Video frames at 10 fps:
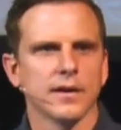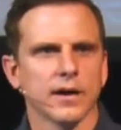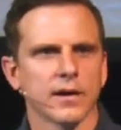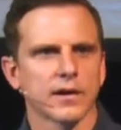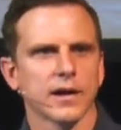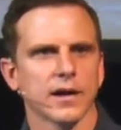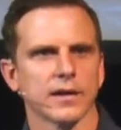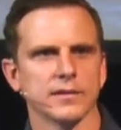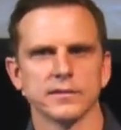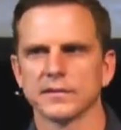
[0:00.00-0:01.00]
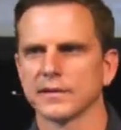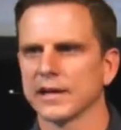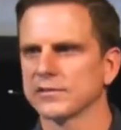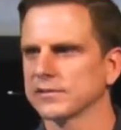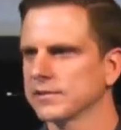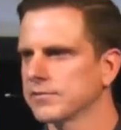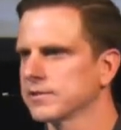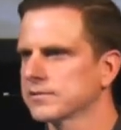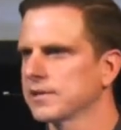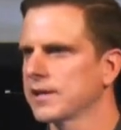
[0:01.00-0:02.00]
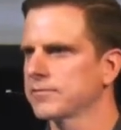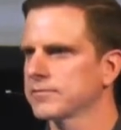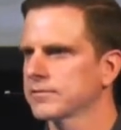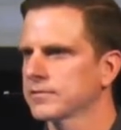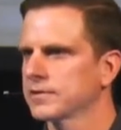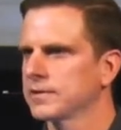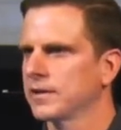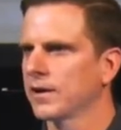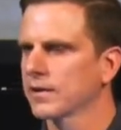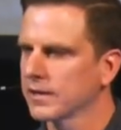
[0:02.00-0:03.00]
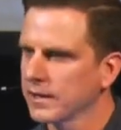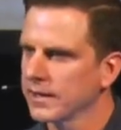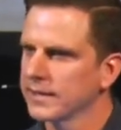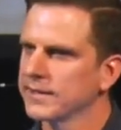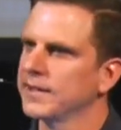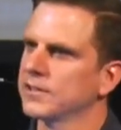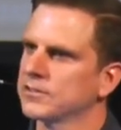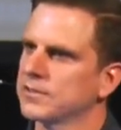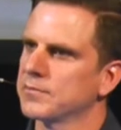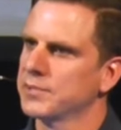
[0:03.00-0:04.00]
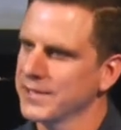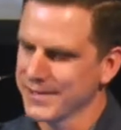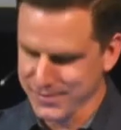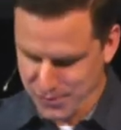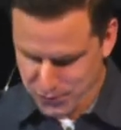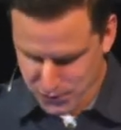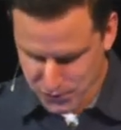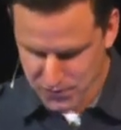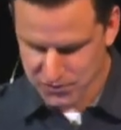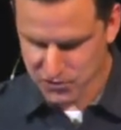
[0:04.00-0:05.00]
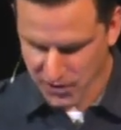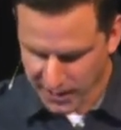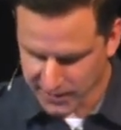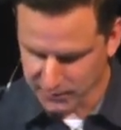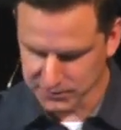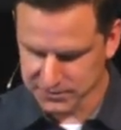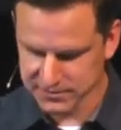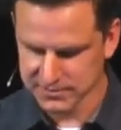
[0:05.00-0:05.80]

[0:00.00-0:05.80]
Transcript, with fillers: Our God has lived this life. Our God has been through trials.